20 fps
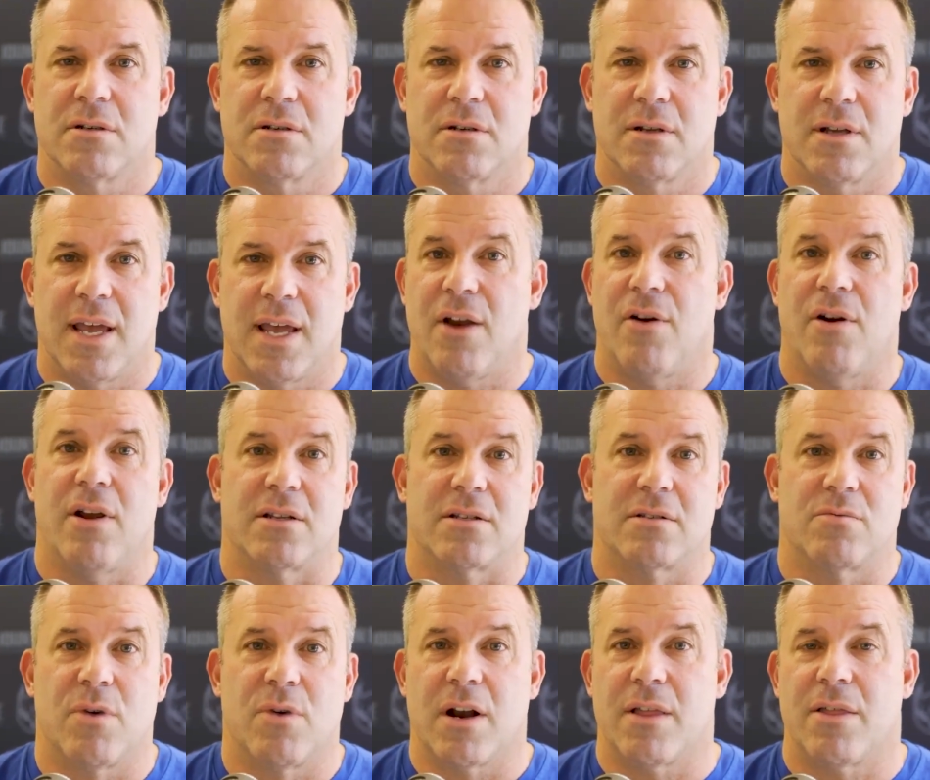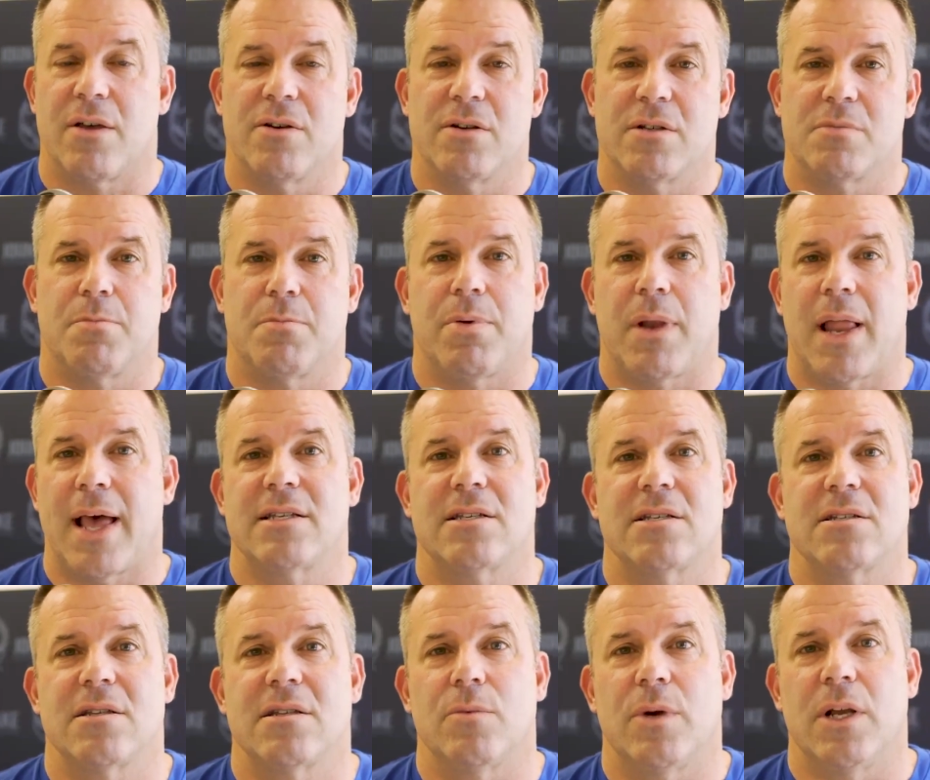areas, one of those
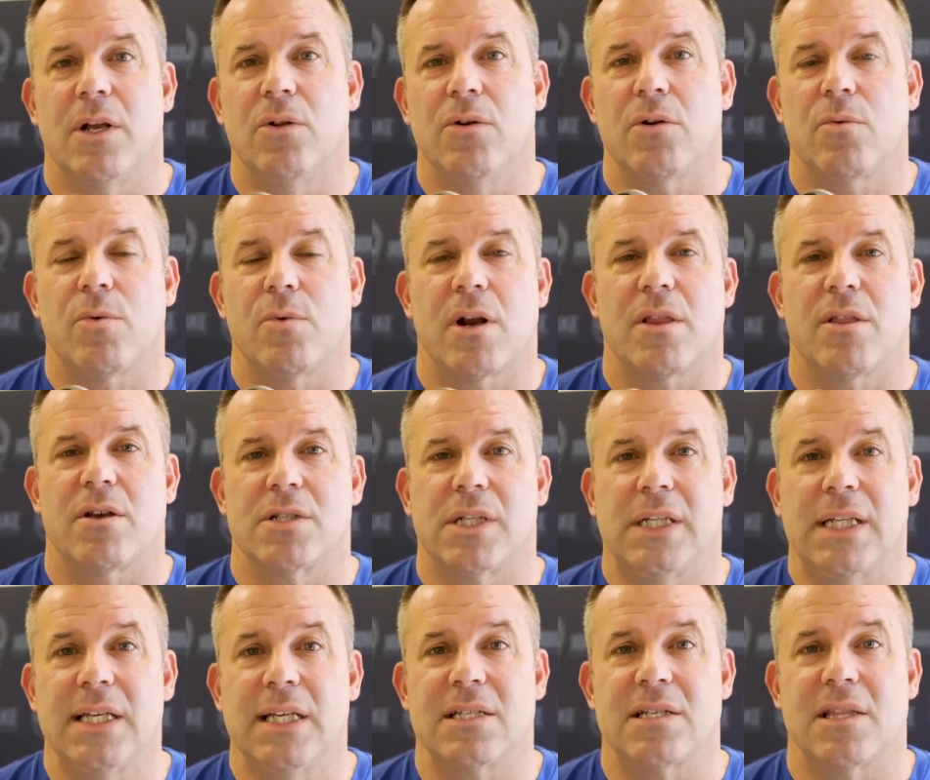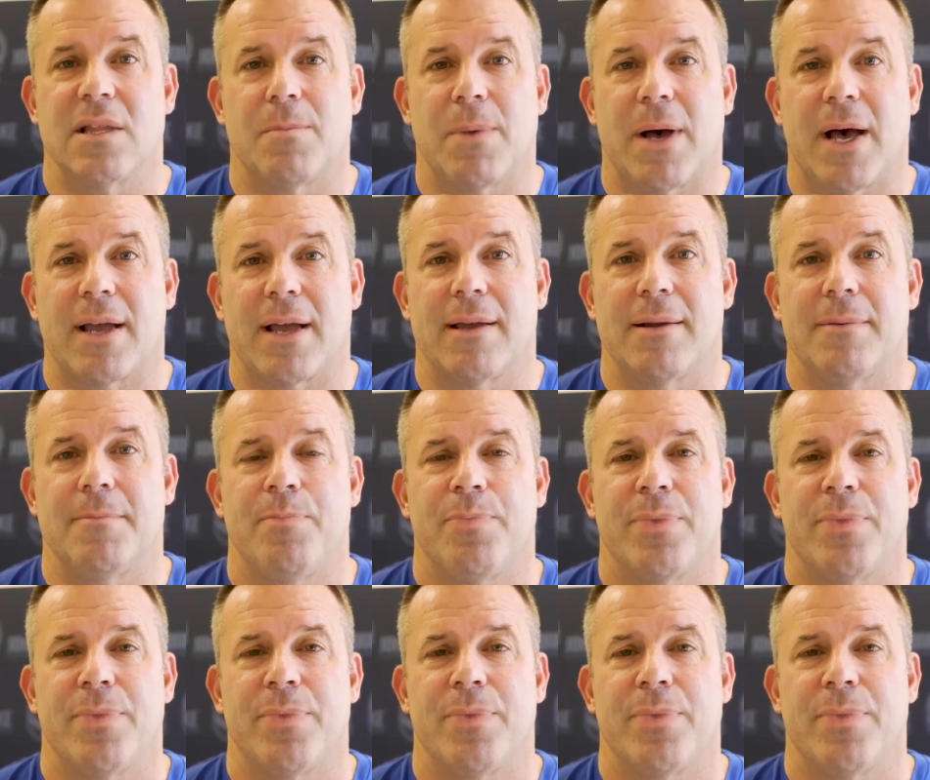places that we look, one of those leaks in the bucket.